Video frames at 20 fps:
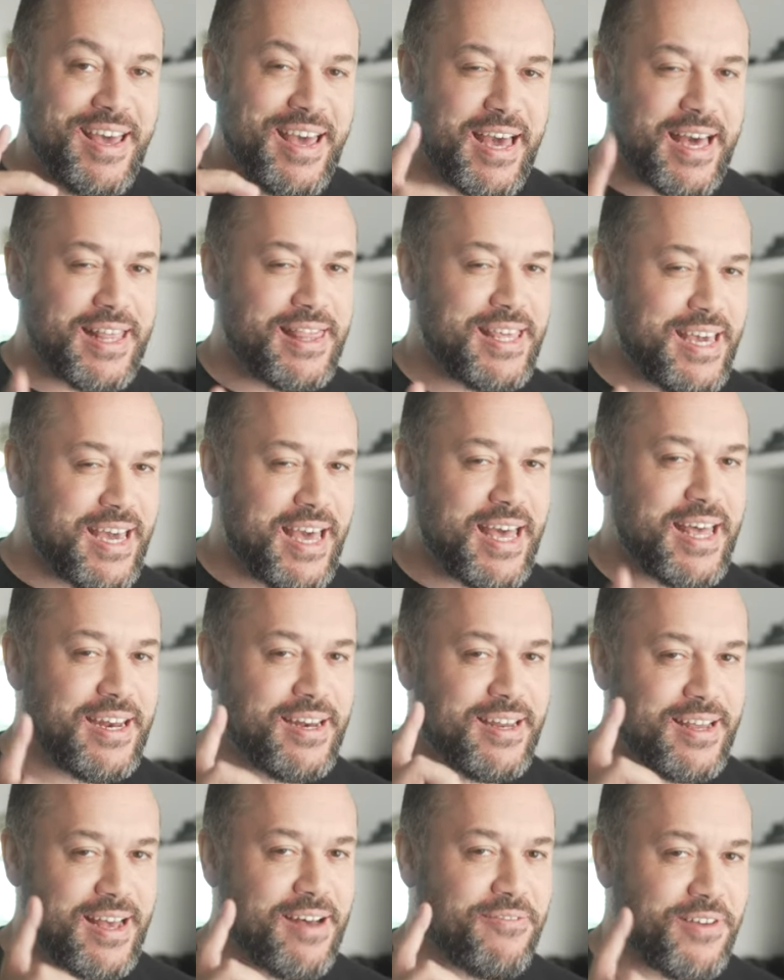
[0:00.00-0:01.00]
at the
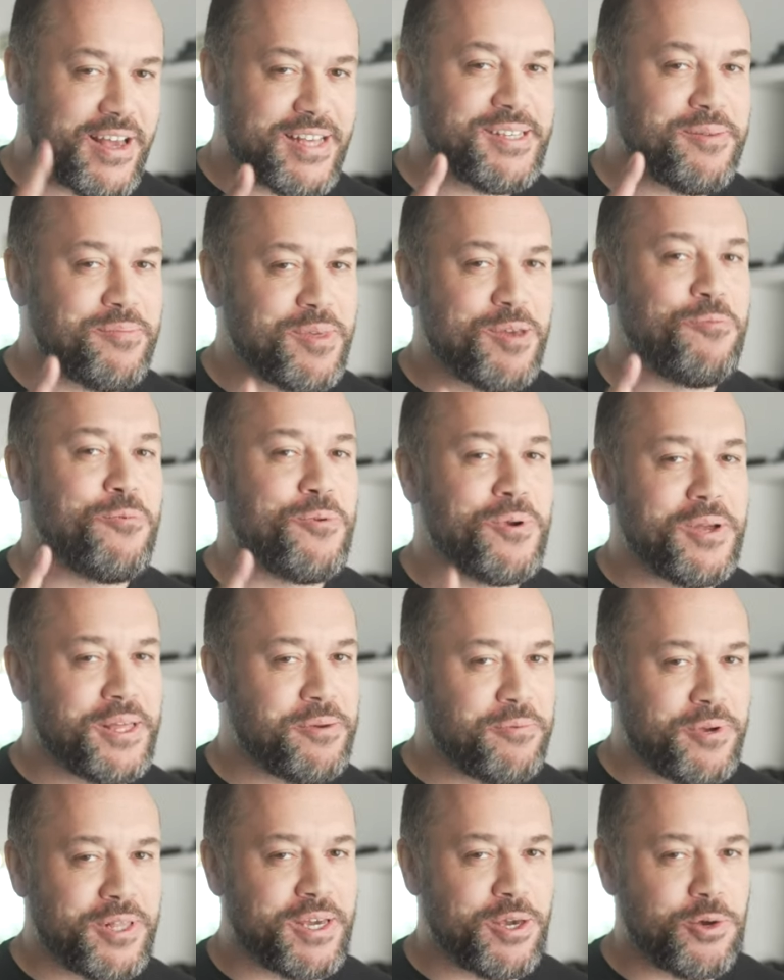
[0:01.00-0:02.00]
end, I've got something really,
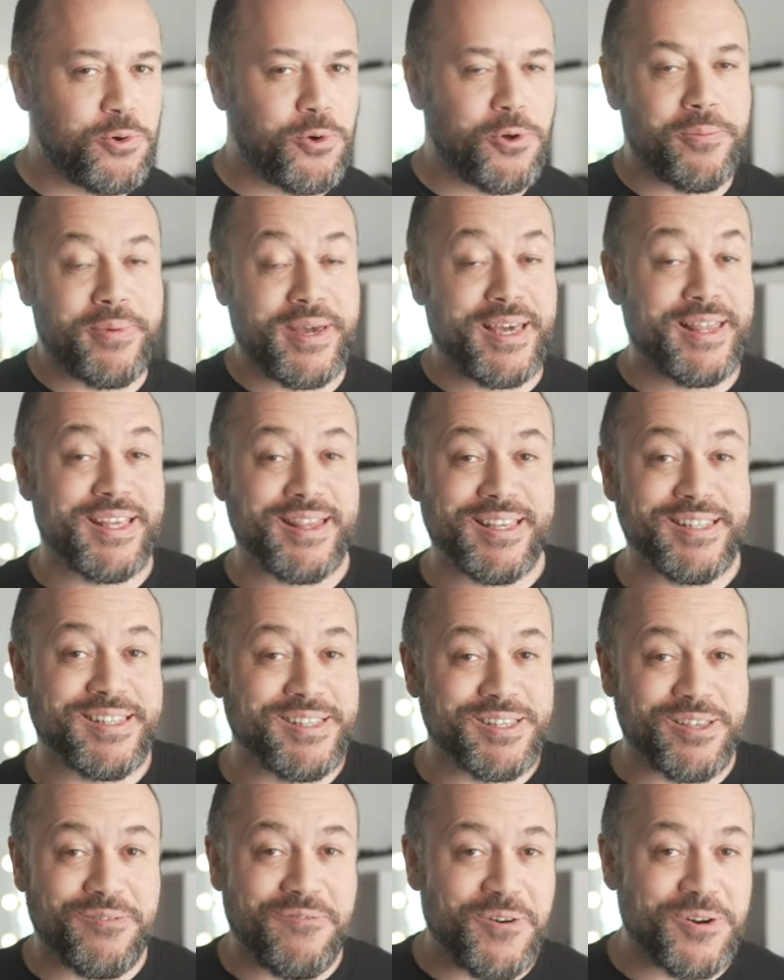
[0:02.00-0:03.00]
really cool, being that this
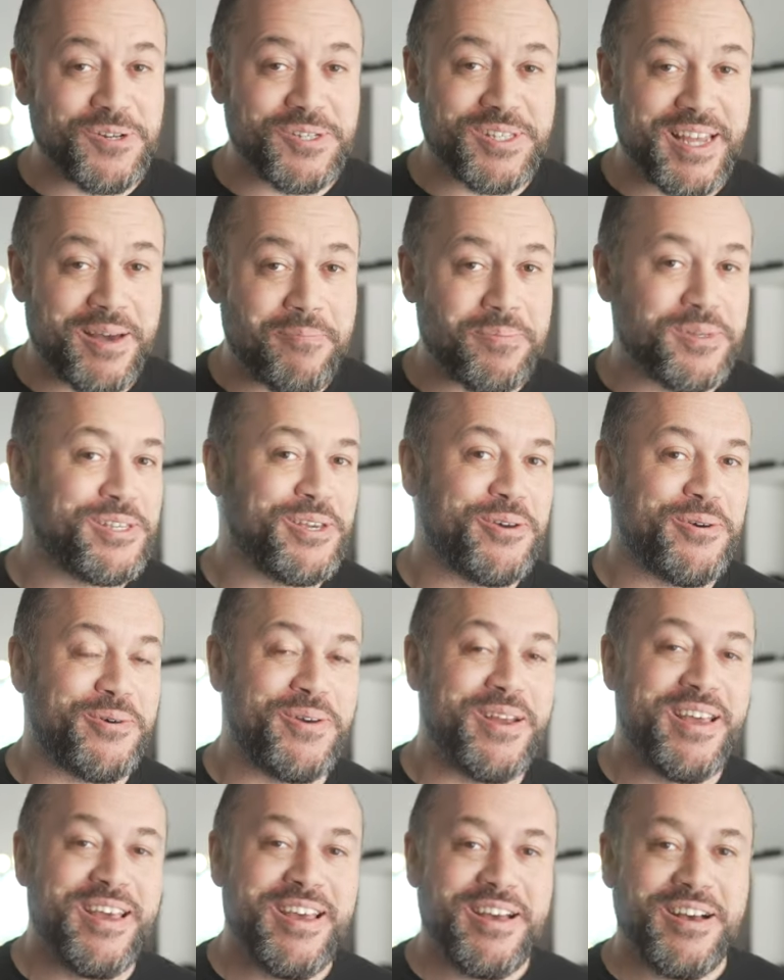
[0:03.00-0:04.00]
is the first
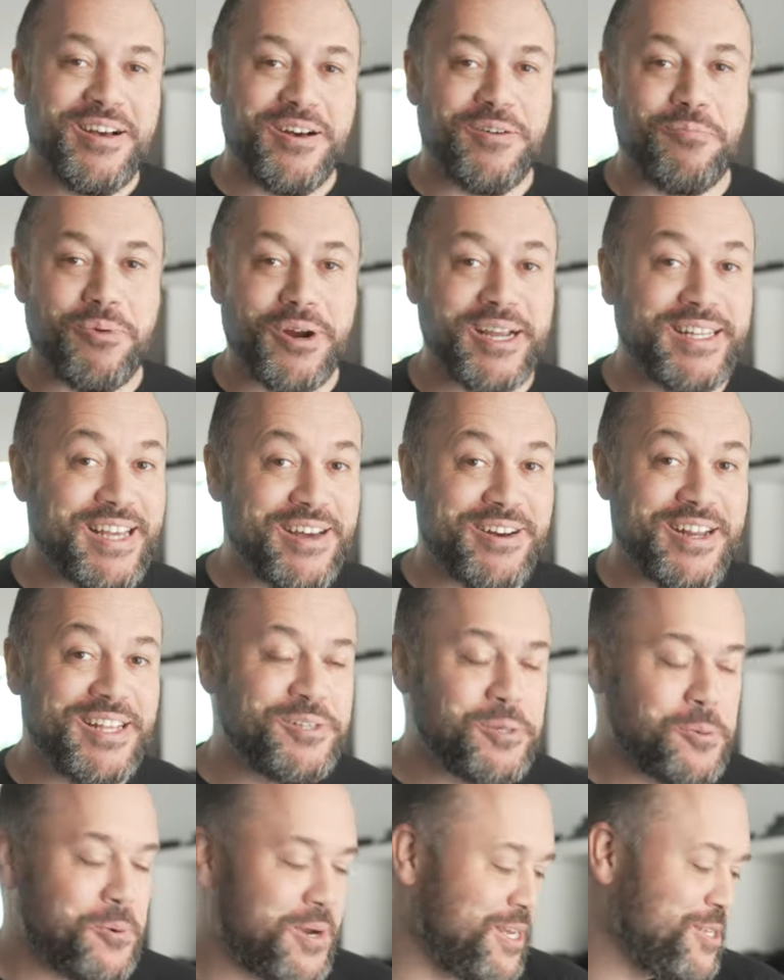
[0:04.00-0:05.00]
episode of Breakdown in
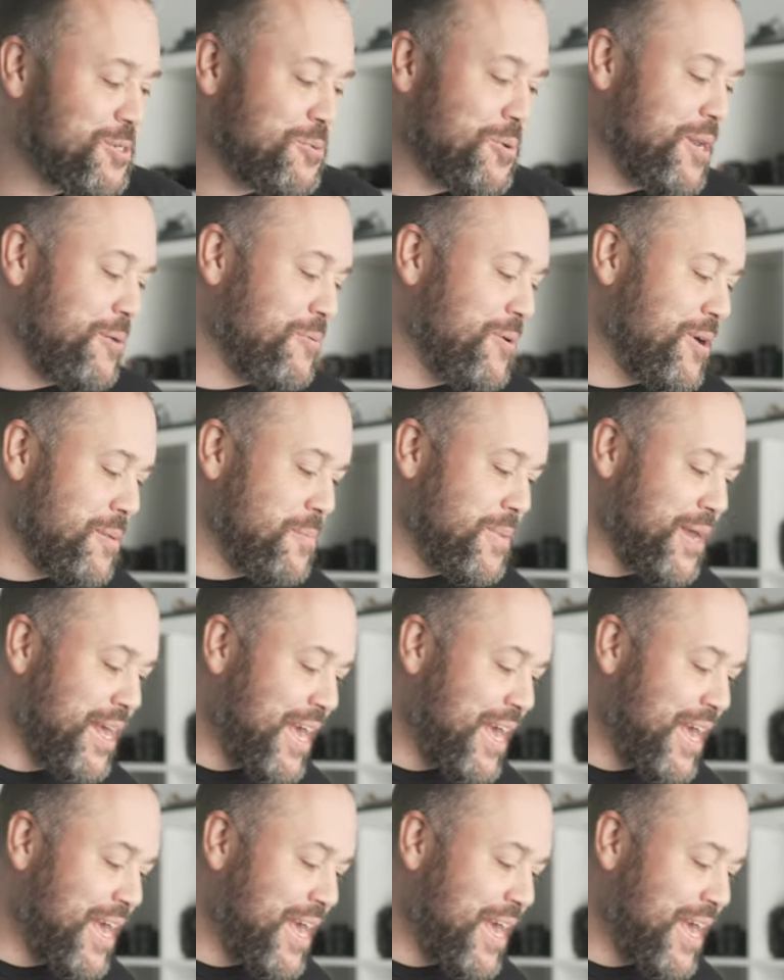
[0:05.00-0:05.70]
twenty twenty-one. But